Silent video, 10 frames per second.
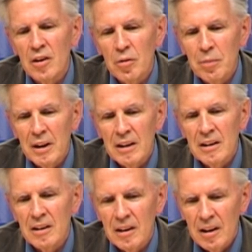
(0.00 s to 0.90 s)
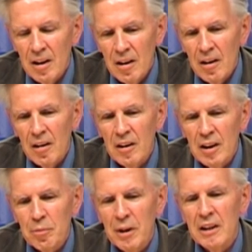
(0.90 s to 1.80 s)
into patients,
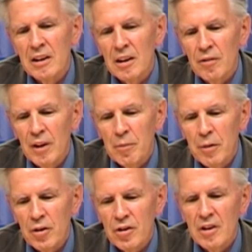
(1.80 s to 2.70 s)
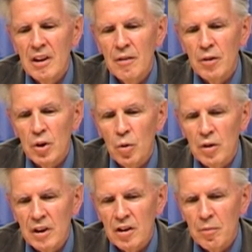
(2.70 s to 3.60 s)
these patients will perceive a
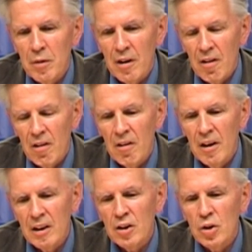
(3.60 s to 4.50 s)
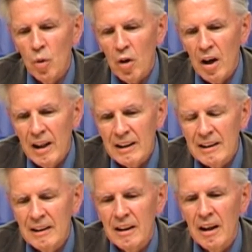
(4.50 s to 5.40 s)
shortness of breath that is
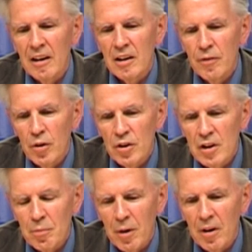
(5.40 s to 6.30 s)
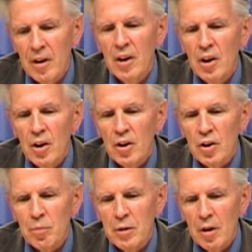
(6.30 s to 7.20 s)
short-lasting and reversible.
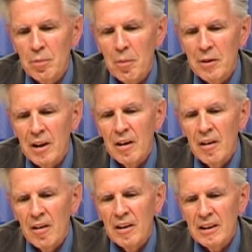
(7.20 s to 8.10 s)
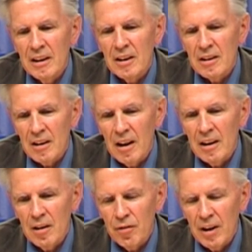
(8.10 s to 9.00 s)
So probably this is a
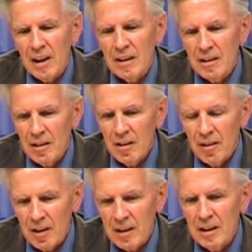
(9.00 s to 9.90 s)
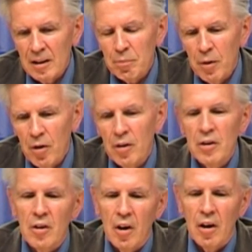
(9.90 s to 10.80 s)
side effect that is
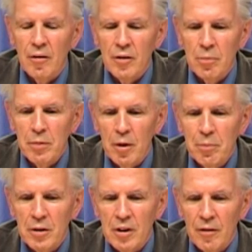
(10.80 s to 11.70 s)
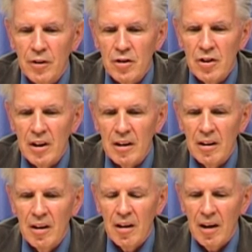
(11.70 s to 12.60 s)
part of the property of the
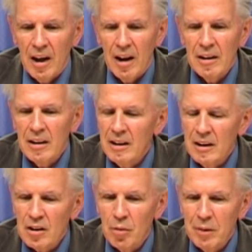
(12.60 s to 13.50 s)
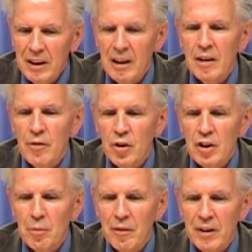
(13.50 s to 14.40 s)
drug. And it is completely
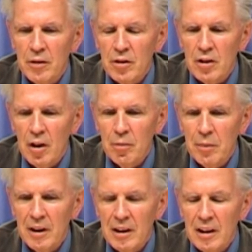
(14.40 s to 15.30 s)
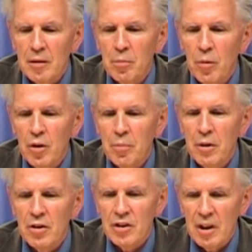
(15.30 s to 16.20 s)
reversible when you stop, and it is more a
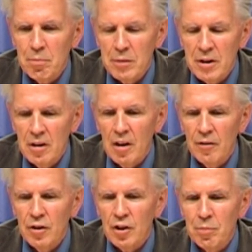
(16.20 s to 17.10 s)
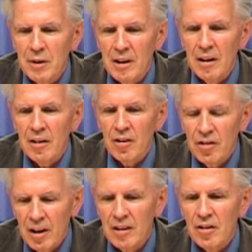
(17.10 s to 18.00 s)
perception of dyspnea
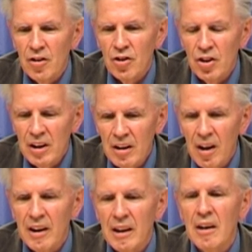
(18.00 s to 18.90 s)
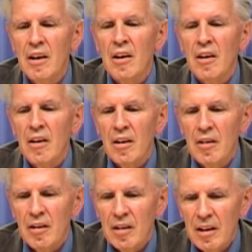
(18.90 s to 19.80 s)
than really
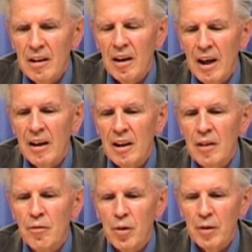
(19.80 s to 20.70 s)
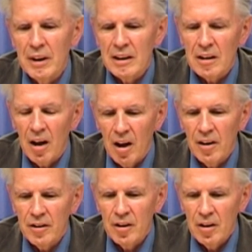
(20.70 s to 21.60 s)
any influence
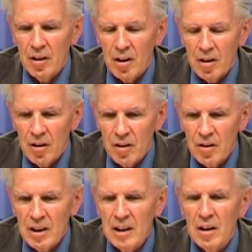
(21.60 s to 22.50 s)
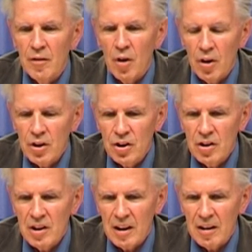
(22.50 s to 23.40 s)
on the need of
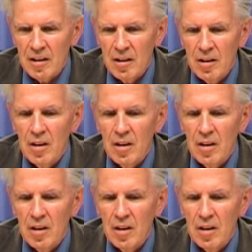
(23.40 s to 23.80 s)
oxygen.